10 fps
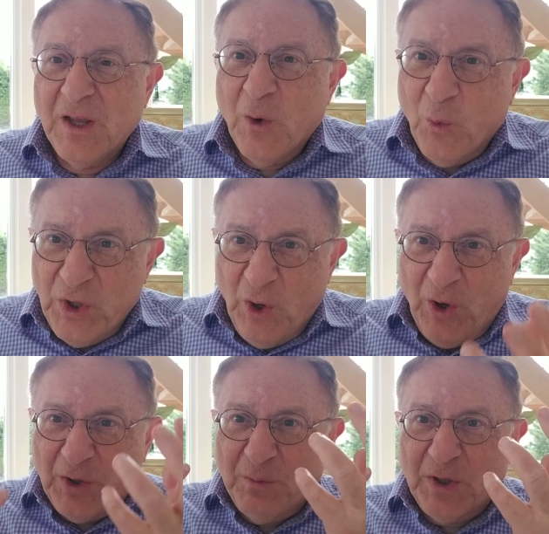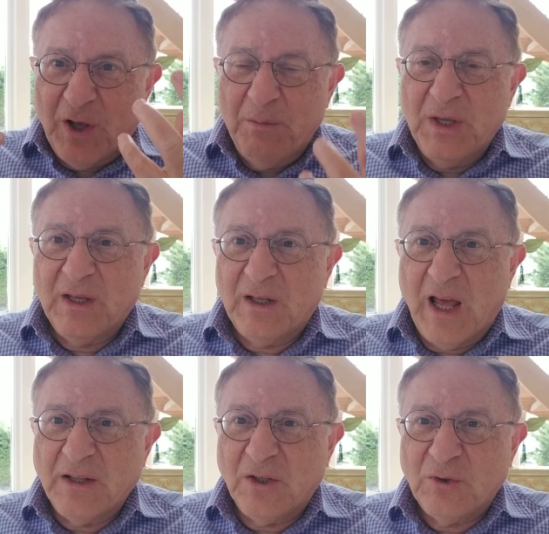we are becoming
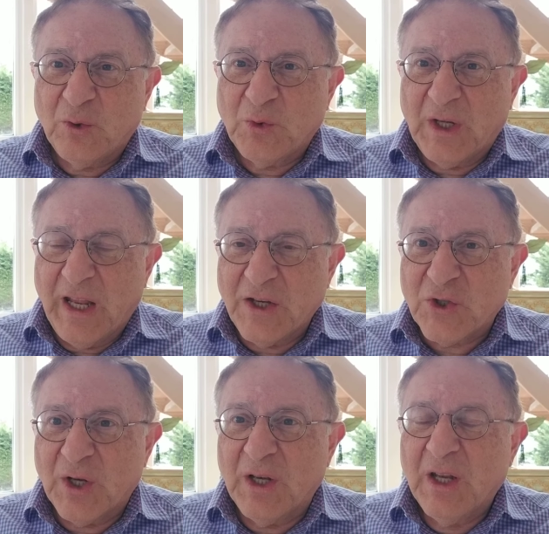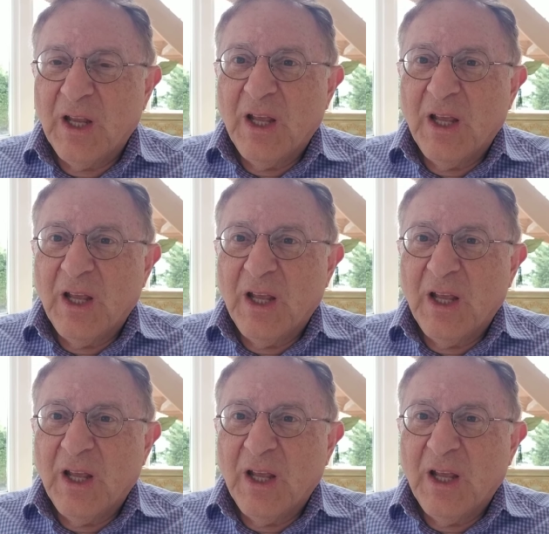light into the nation.